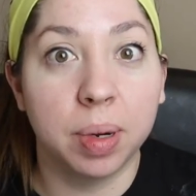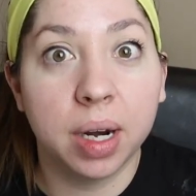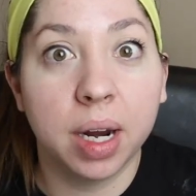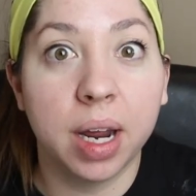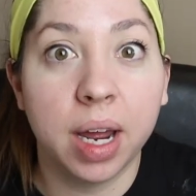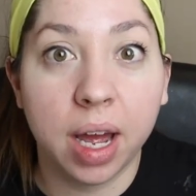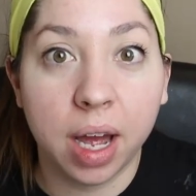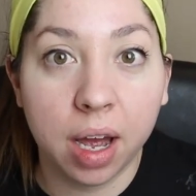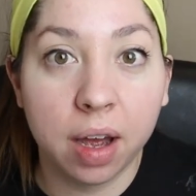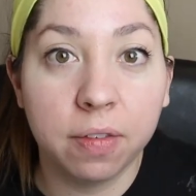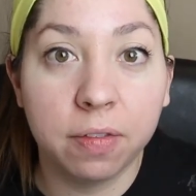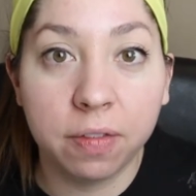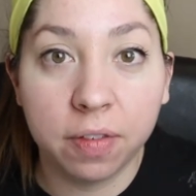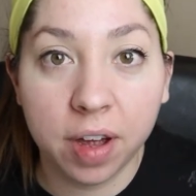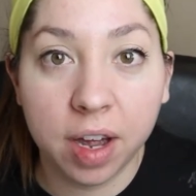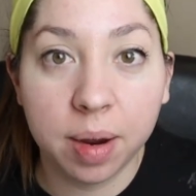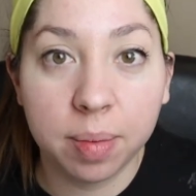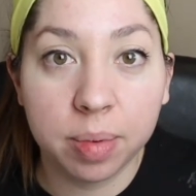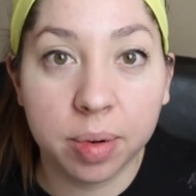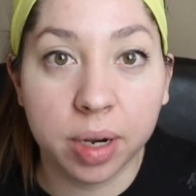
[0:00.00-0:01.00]
but I have
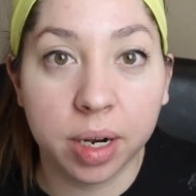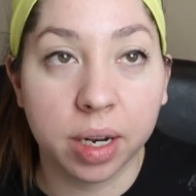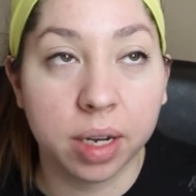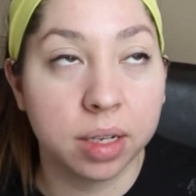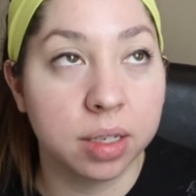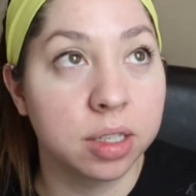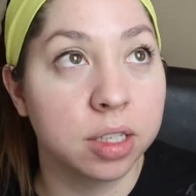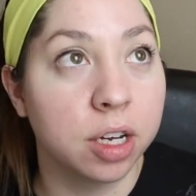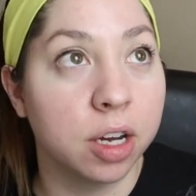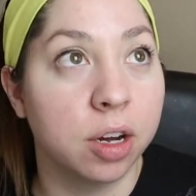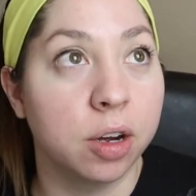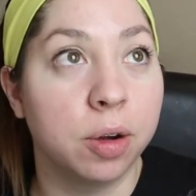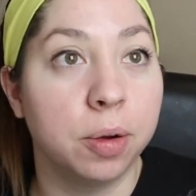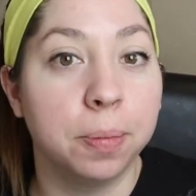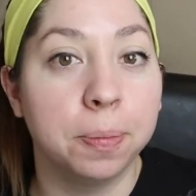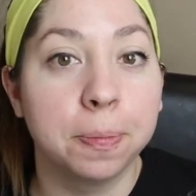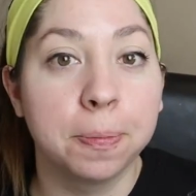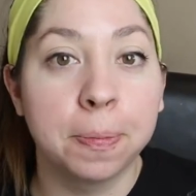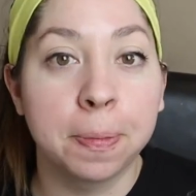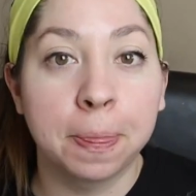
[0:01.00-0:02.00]
fabric,
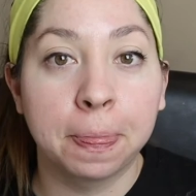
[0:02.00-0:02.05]
so